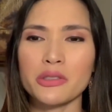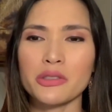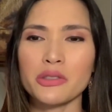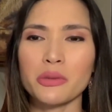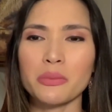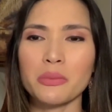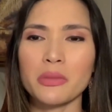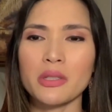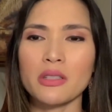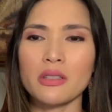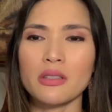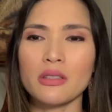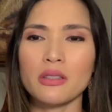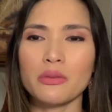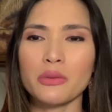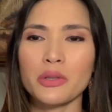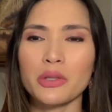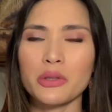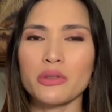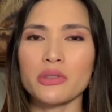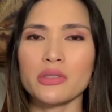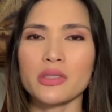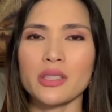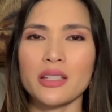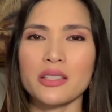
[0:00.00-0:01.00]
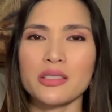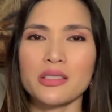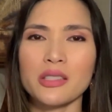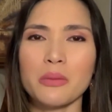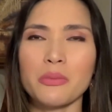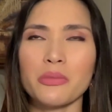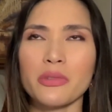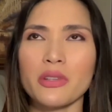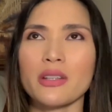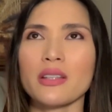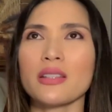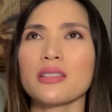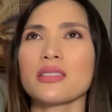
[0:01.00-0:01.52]
to me, when you say
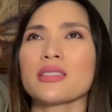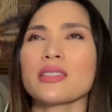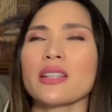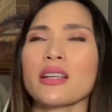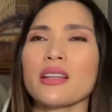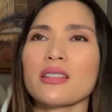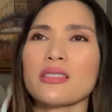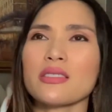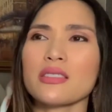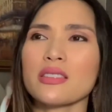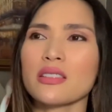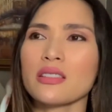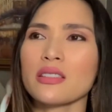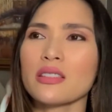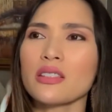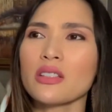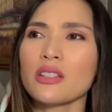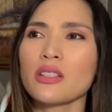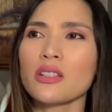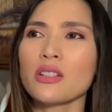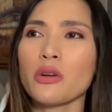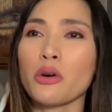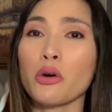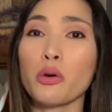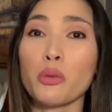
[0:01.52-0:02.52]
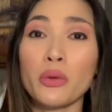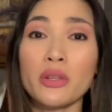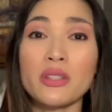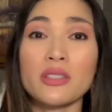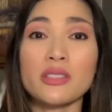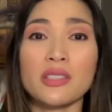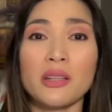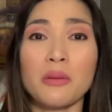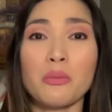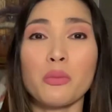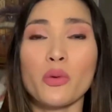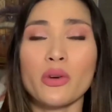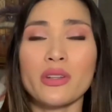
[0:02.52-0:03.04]
something is sexy, or when
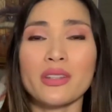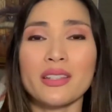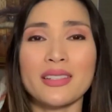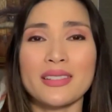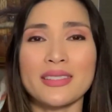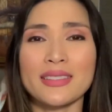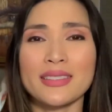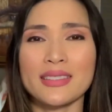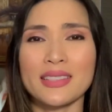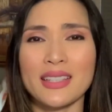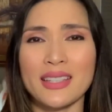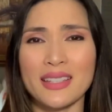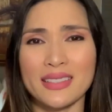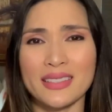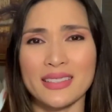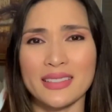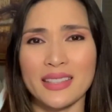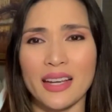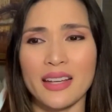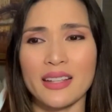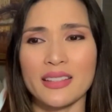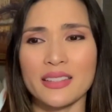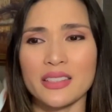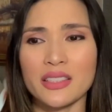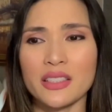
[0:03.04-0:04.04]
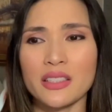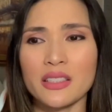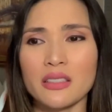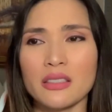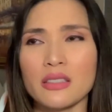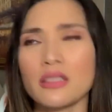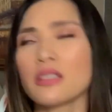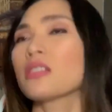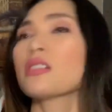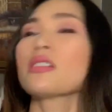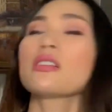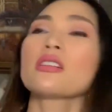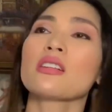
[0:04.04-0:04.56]
someone is sexy,
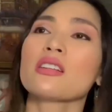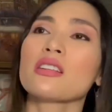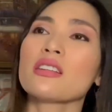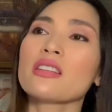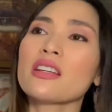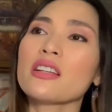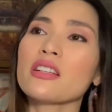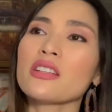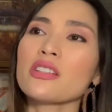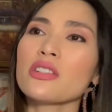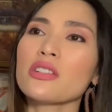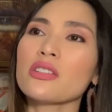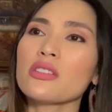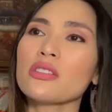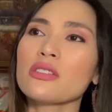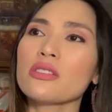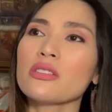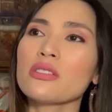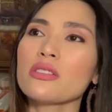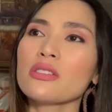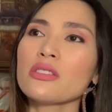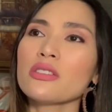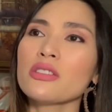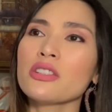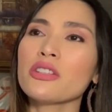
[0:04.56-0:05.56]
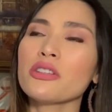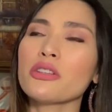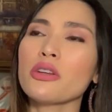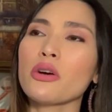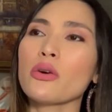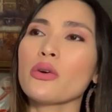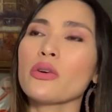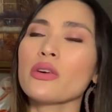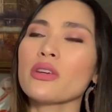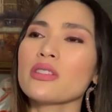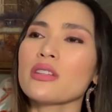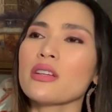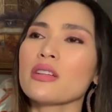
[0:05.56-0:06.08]
like, you
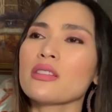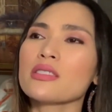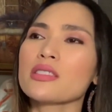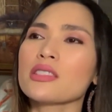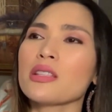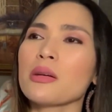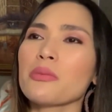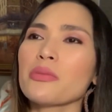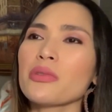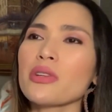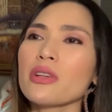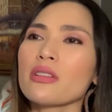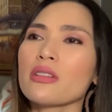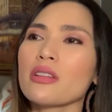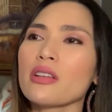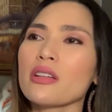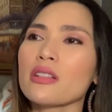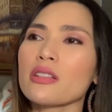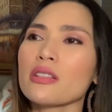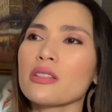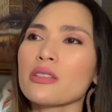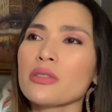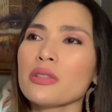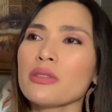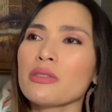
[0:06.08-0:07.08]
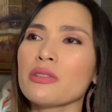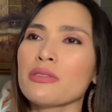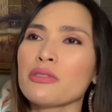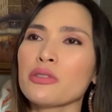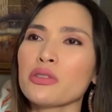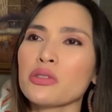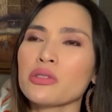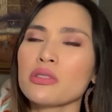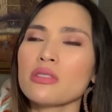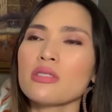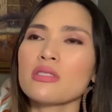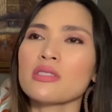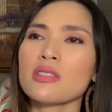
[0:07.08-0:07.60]
know, it's something like, if you
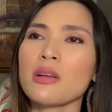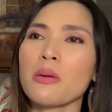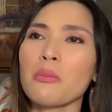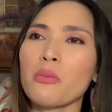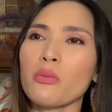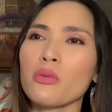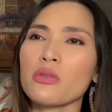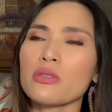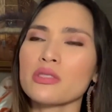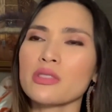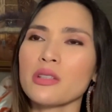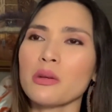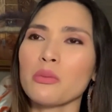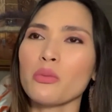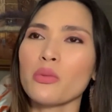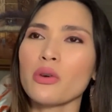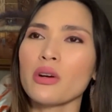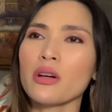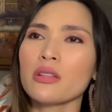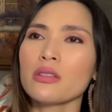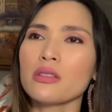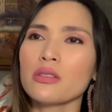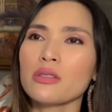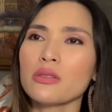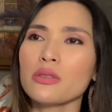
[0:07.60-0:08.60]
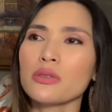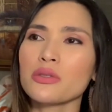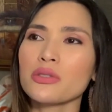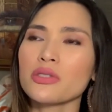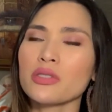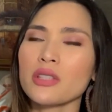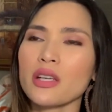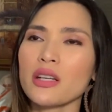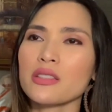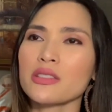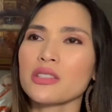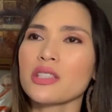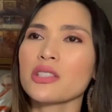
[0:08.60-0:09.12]
see someone who's
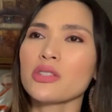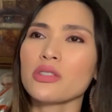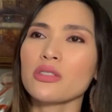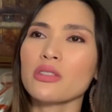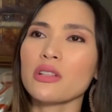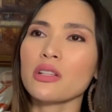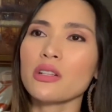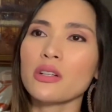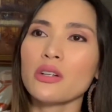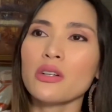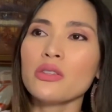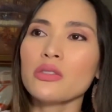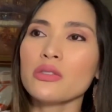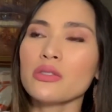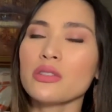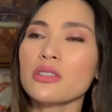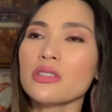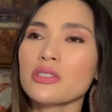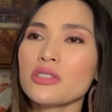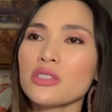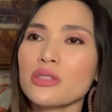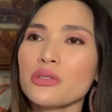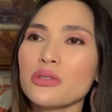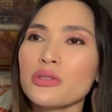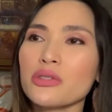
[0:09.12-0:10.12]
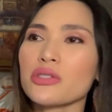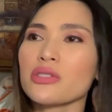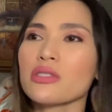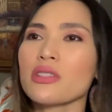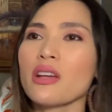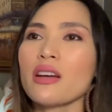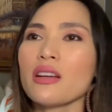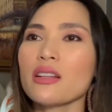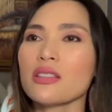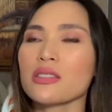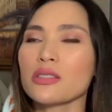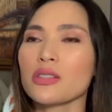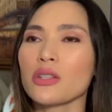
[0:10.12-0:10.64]
sexy and you're like, oh, she looks
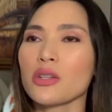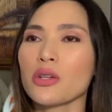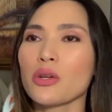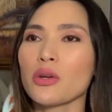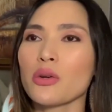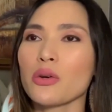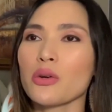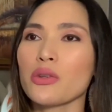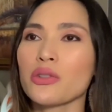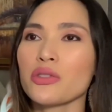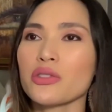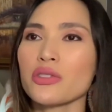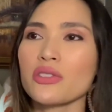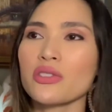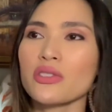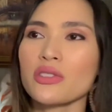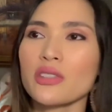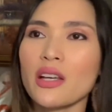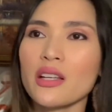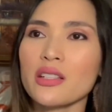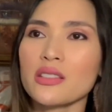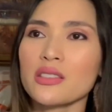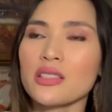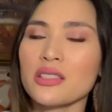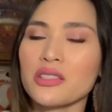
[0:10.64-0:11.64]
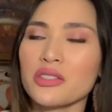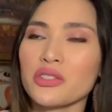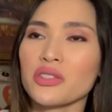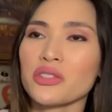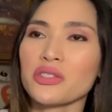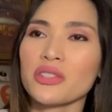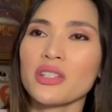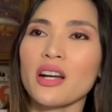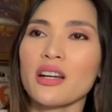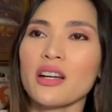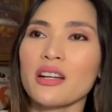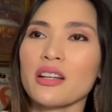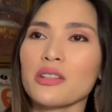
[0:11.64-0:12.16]
nice, oh, she's sexy, she's
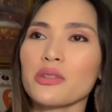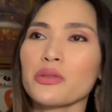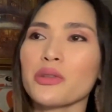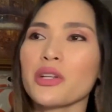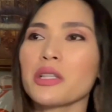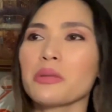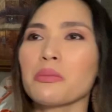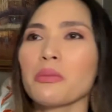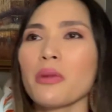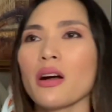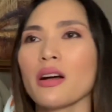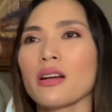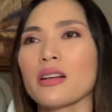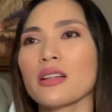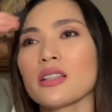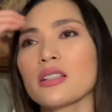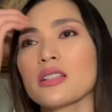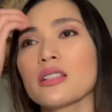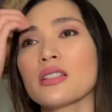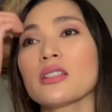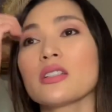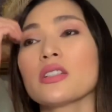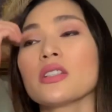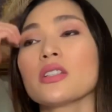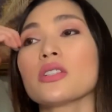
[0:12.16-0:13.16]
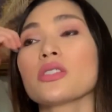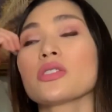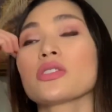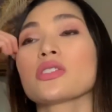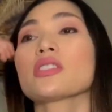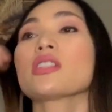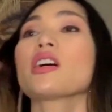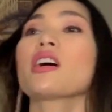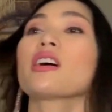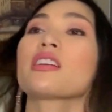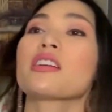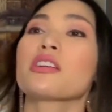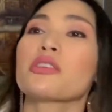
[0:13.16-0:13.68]
got a great body, she
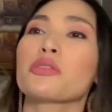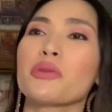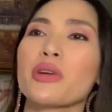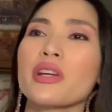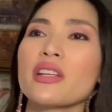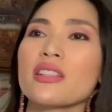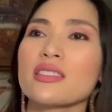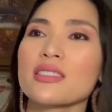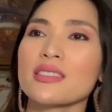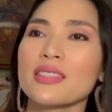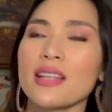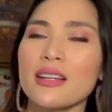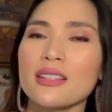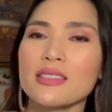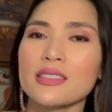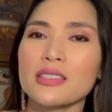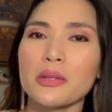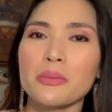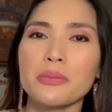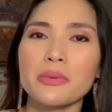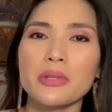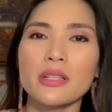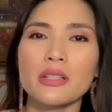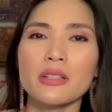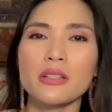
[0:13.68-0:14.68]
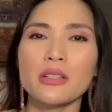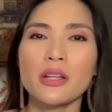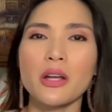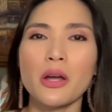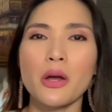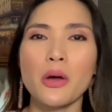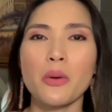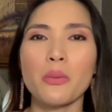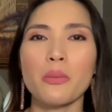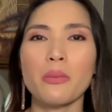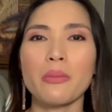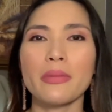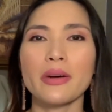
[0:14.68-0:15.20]
got a great sex appeal,
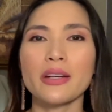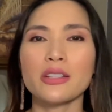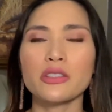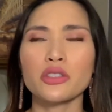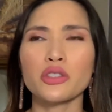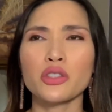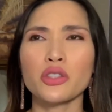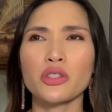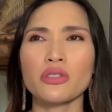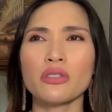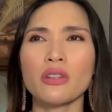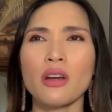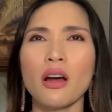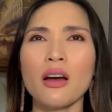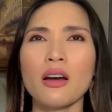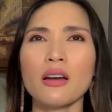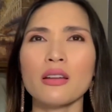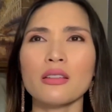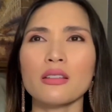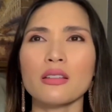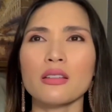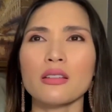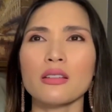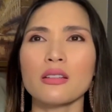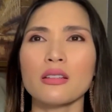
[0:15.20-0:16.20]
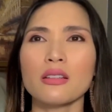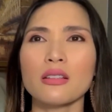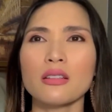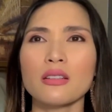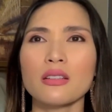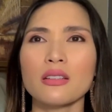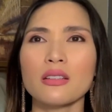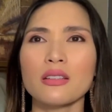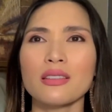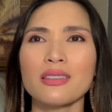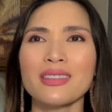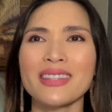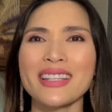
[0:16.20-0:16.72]
but you're not
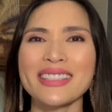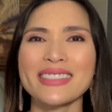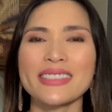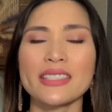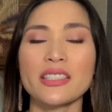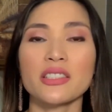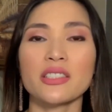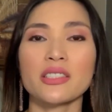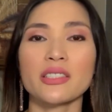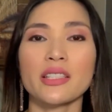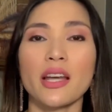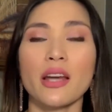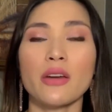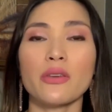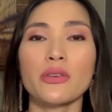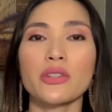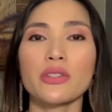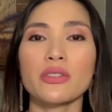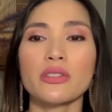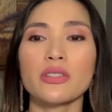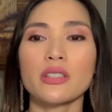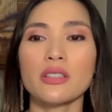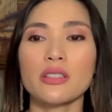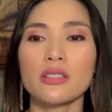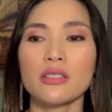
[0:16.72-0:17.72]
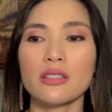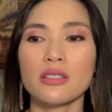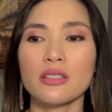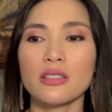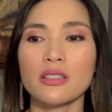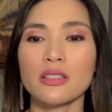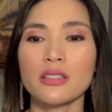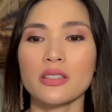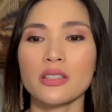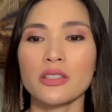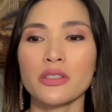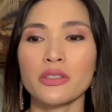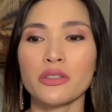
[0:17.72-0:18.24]
necessarily,
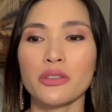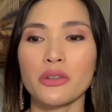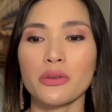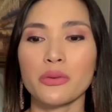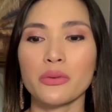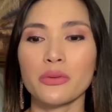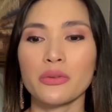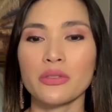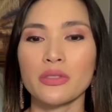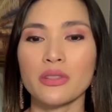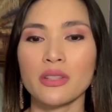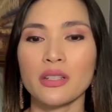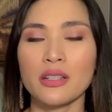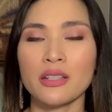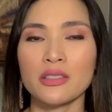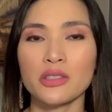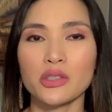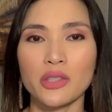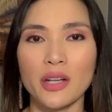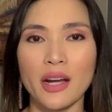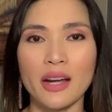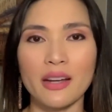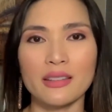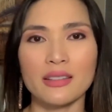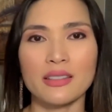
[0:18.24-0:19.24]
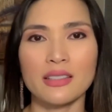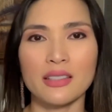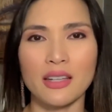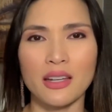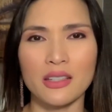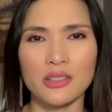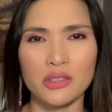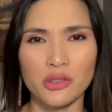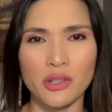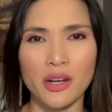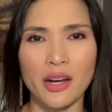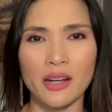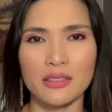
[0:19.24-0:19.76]
you know,
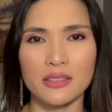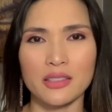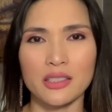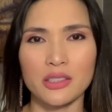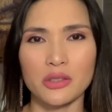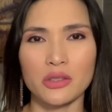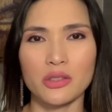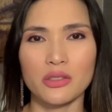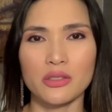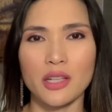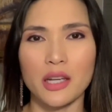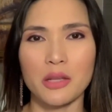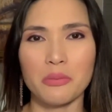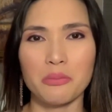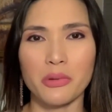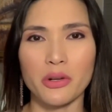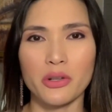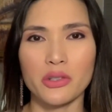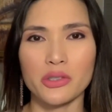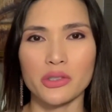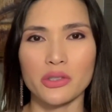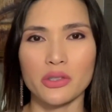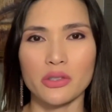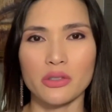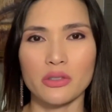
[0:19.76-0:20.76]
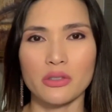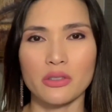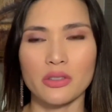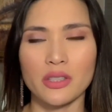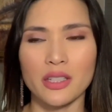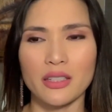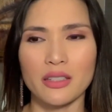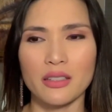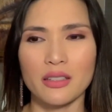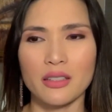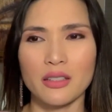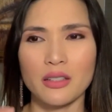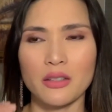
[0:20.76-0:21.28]
attracted to that person.
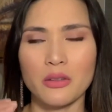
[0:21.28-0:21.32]
Like,